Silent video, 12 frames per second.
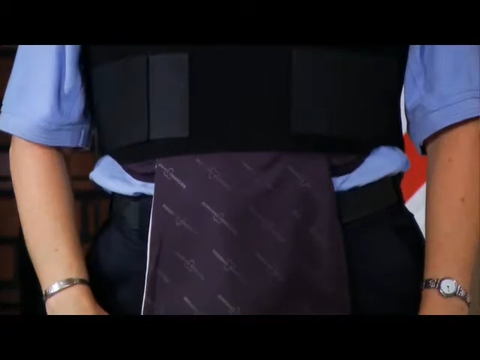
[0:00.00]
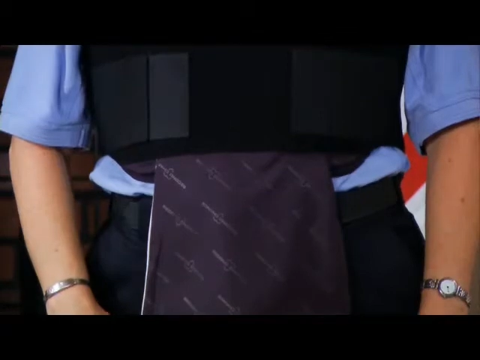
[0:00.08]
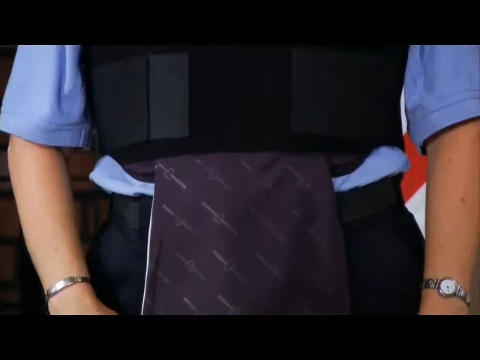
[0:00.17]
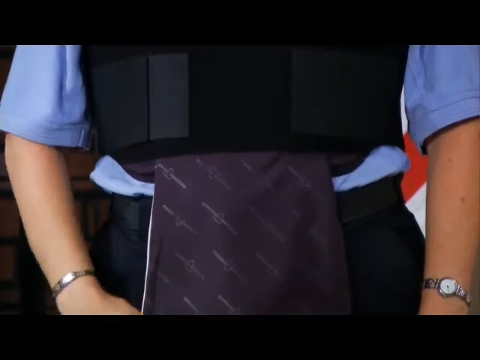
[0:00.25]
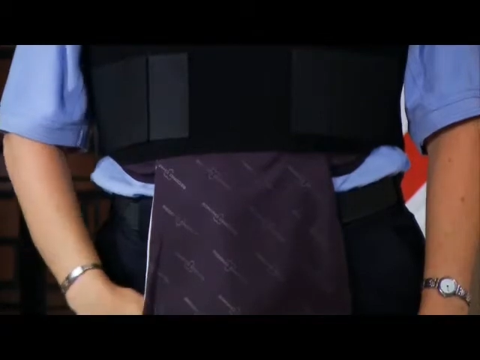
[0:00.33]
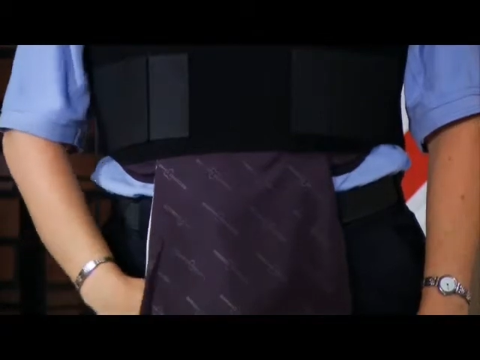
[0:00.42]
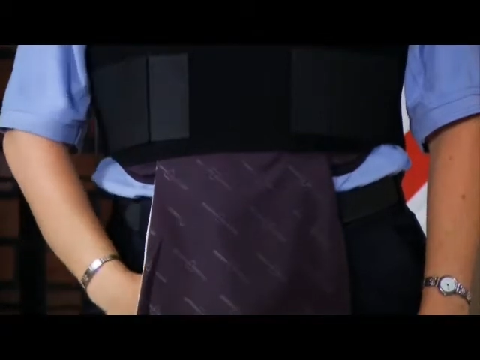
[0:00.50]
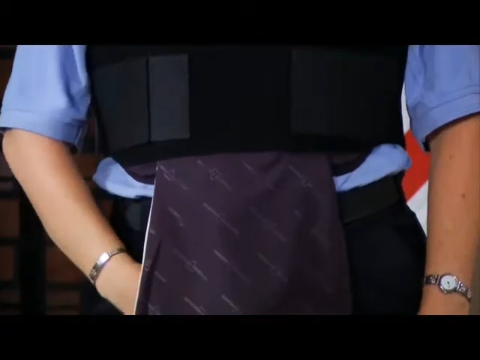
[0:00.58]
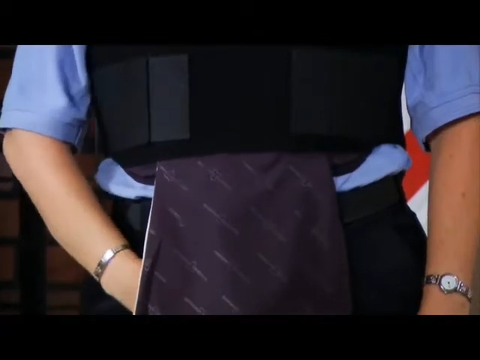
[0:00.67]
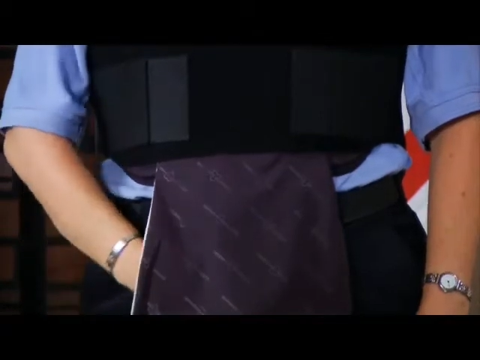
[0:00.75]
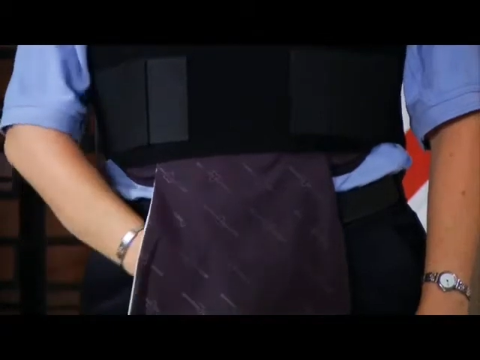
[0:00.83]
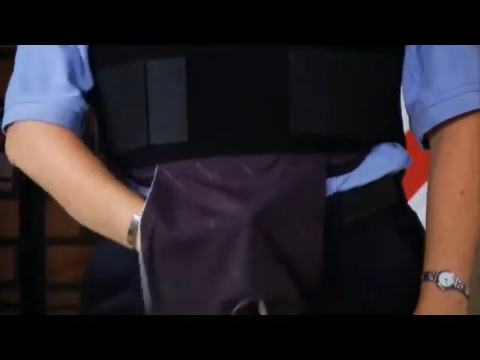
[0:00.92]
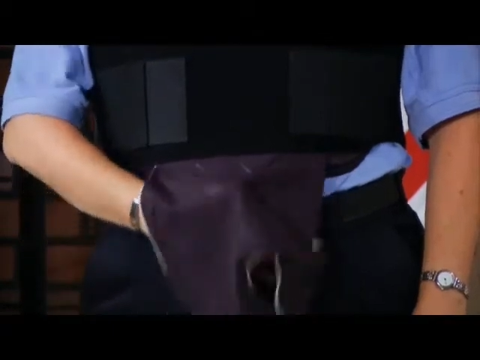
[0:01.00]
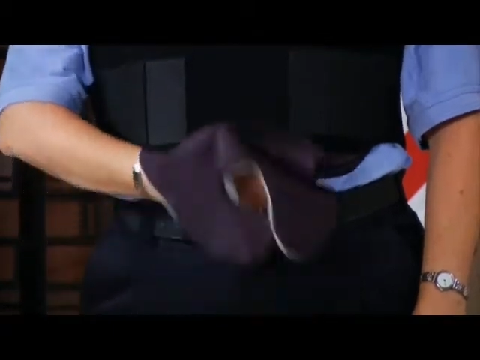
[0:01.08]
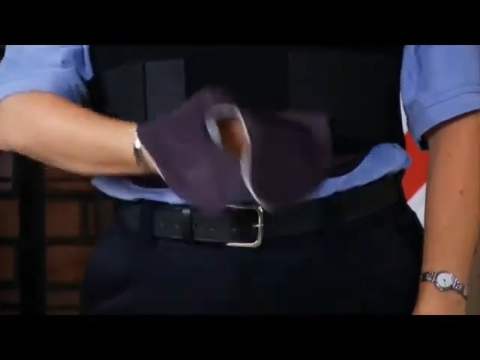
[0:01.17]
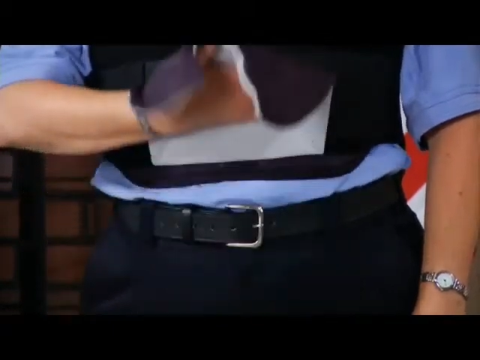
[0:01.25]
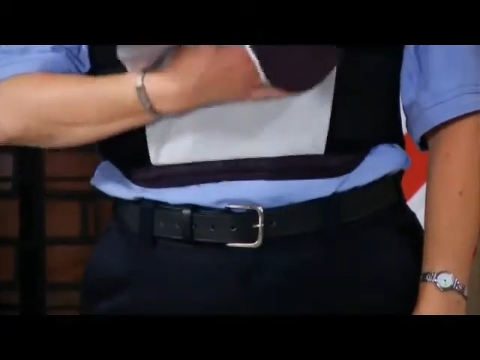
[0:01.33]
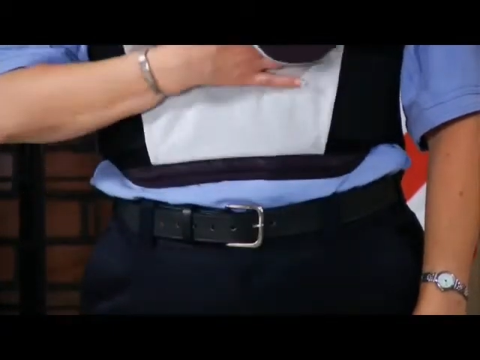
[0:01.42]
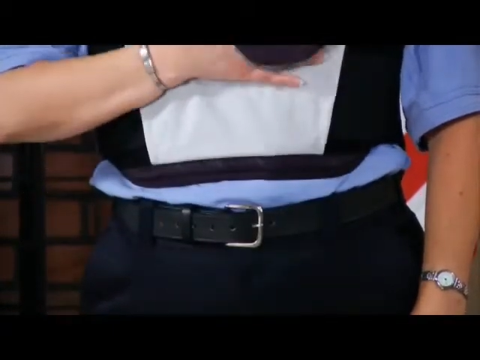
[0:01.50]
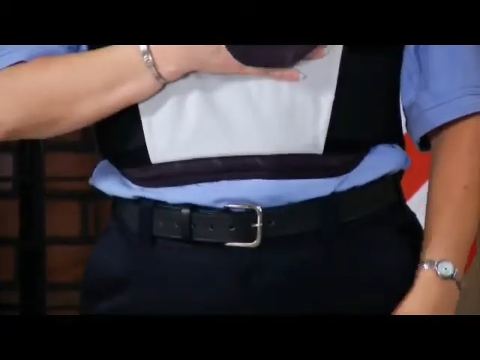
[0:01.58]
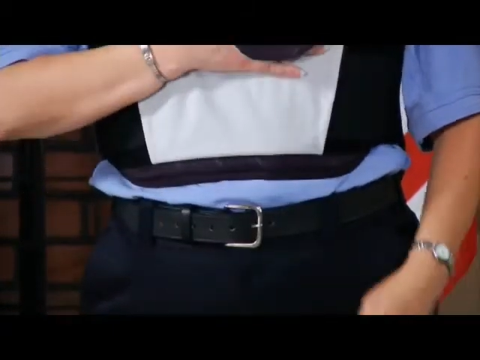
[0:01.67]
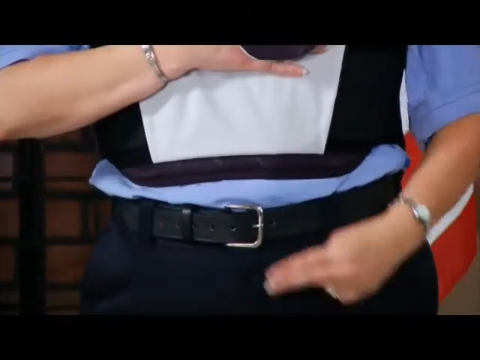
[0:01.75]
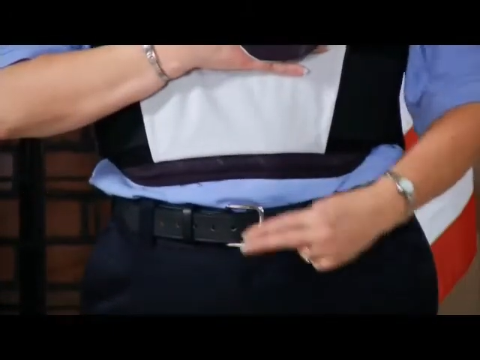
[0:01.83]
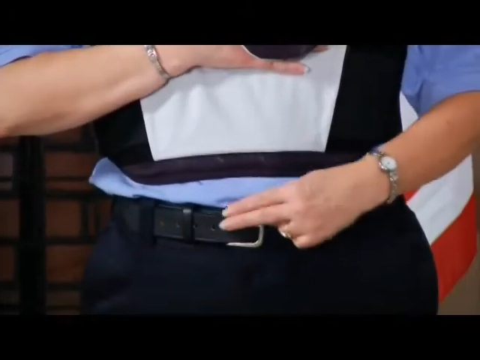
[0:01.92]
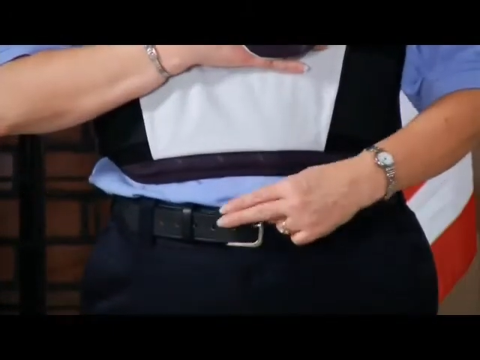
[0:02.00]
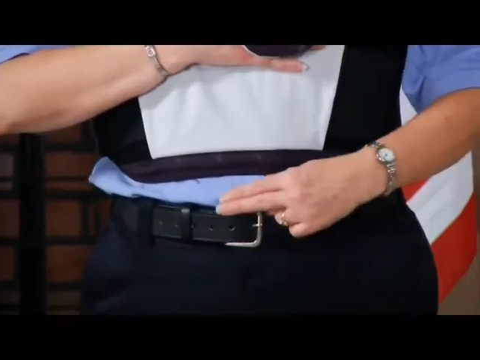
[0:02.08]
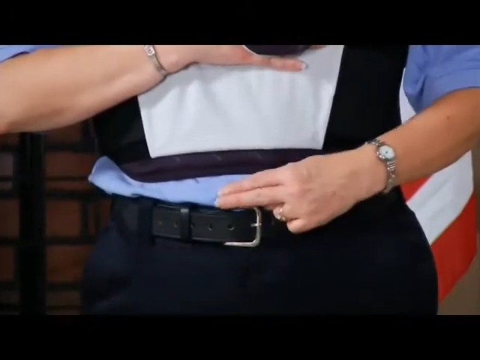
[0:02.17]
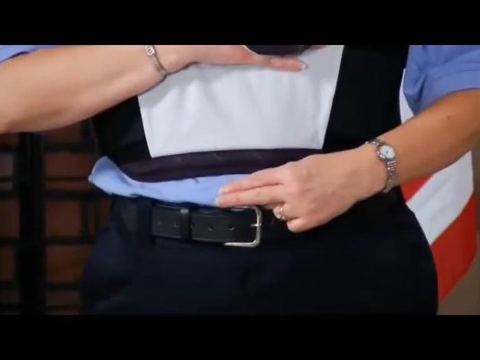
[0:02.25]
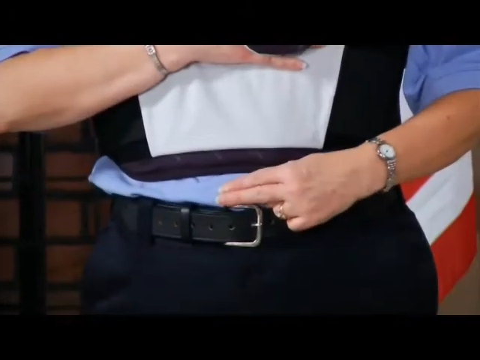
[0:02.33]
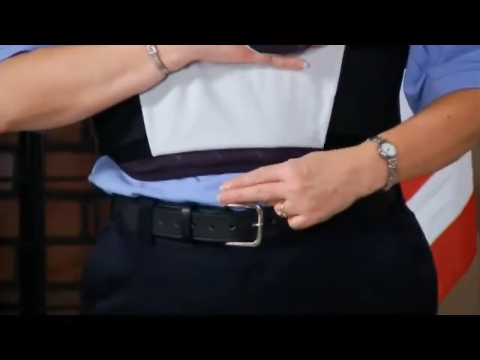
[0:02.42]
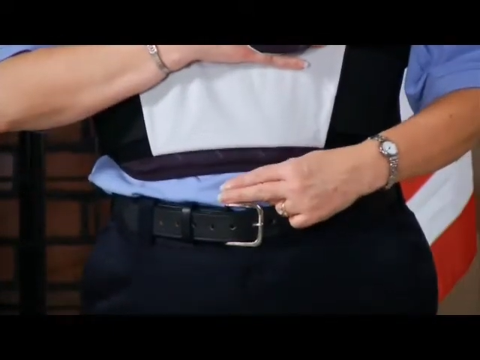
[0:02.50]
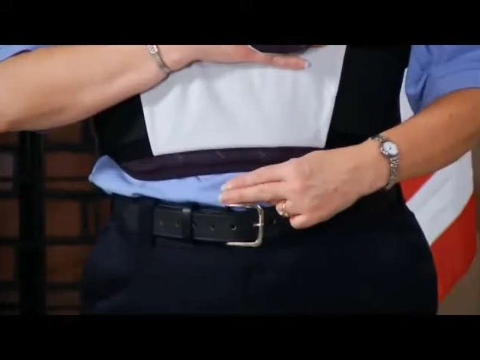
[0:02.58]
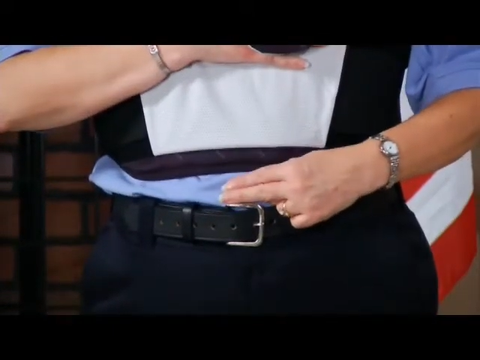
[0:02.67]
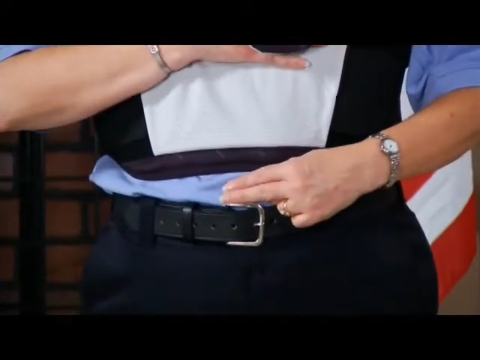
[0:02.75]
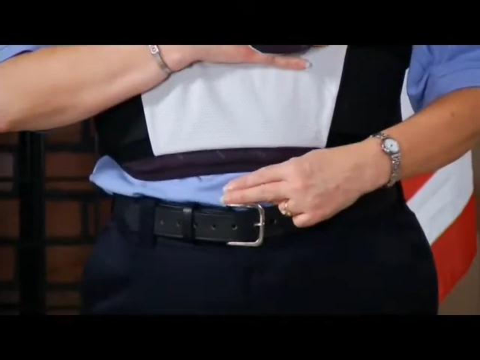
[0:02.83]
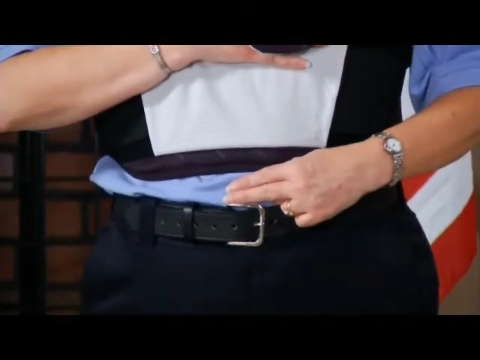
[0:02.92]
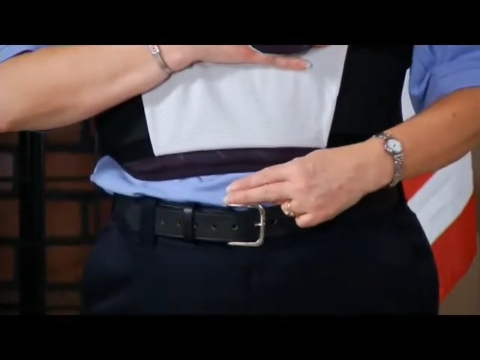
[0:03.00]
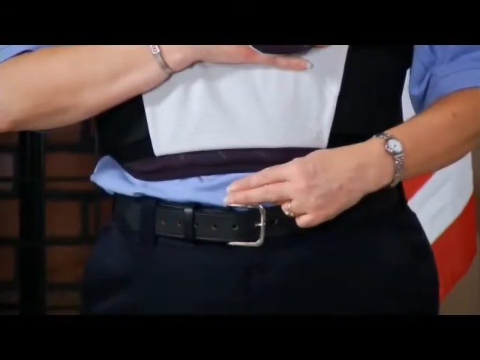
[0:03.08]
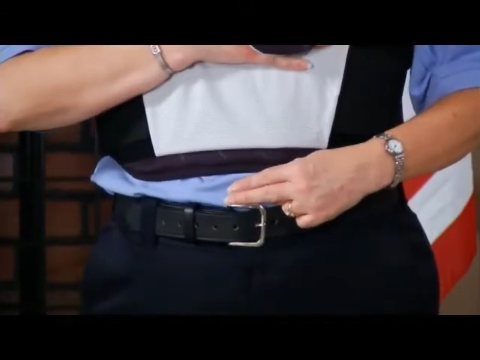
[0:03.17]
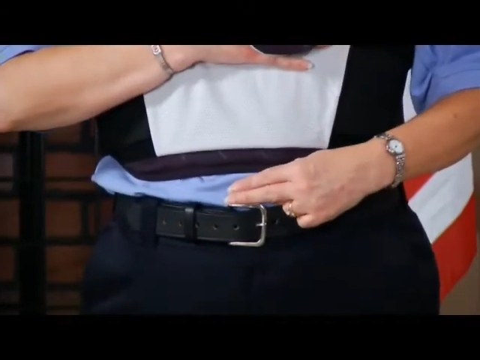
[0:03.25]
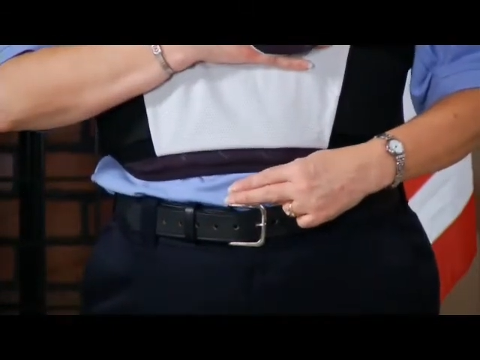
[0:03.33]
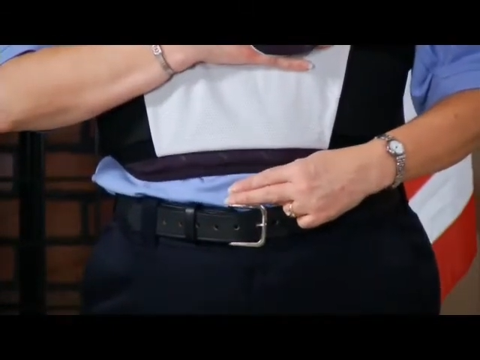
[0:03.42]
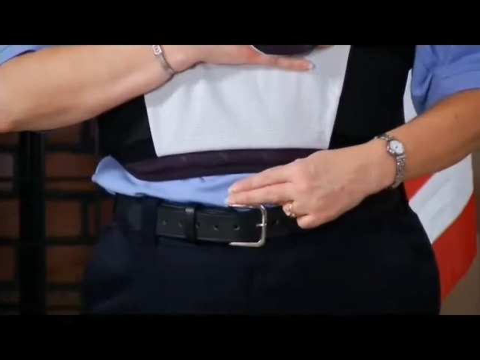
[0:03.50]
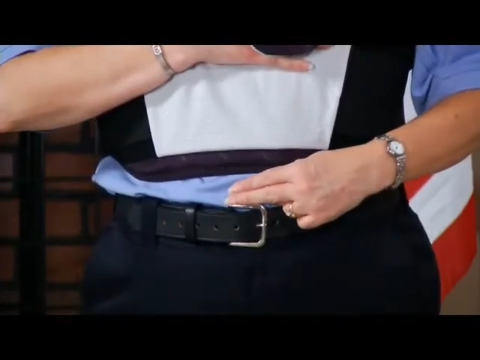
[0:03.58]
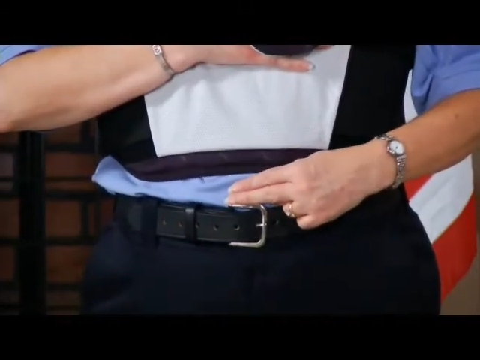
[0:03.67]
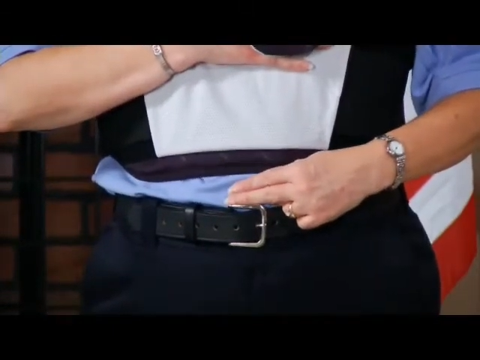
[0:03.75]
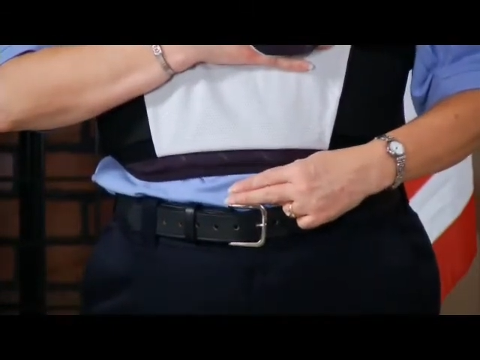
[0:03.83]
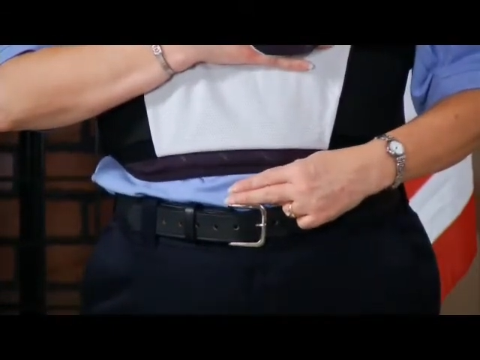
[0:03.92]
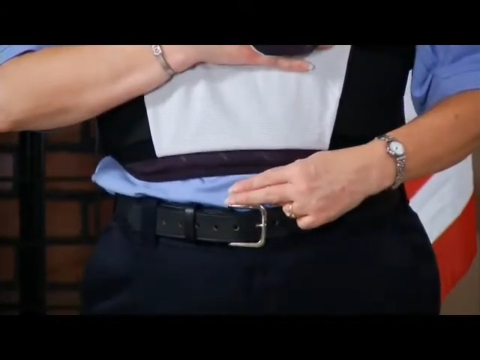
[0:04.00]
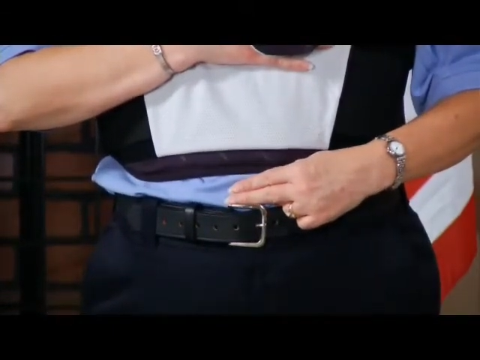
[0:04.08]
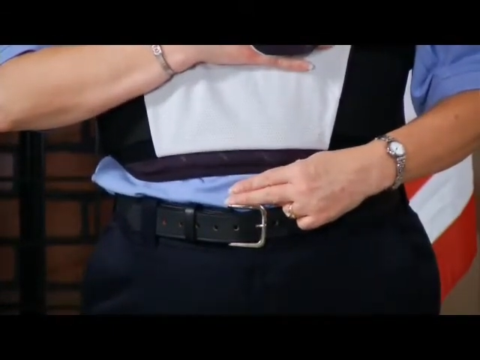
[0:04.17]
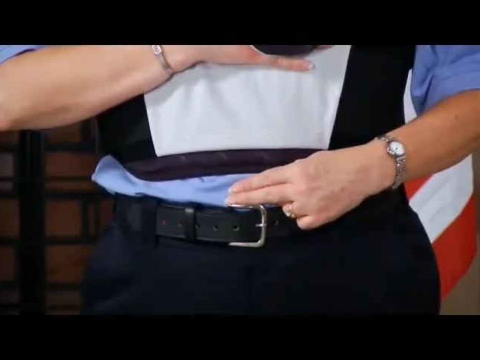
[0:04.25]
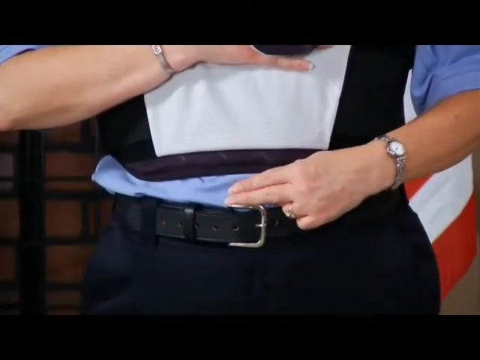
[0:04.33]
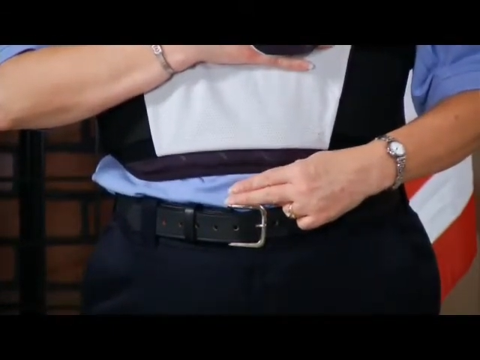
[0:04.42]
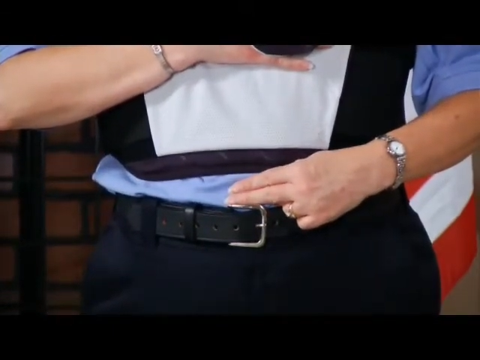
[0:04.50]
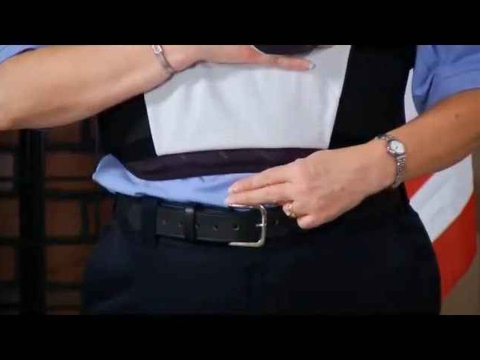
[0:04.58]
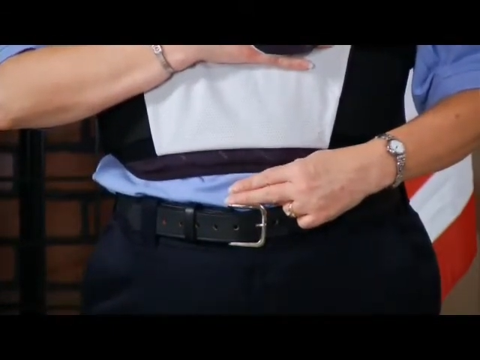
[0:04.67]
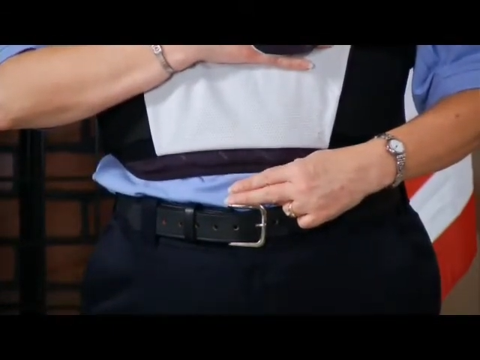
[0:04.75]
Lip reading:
[unreadable: no face in view]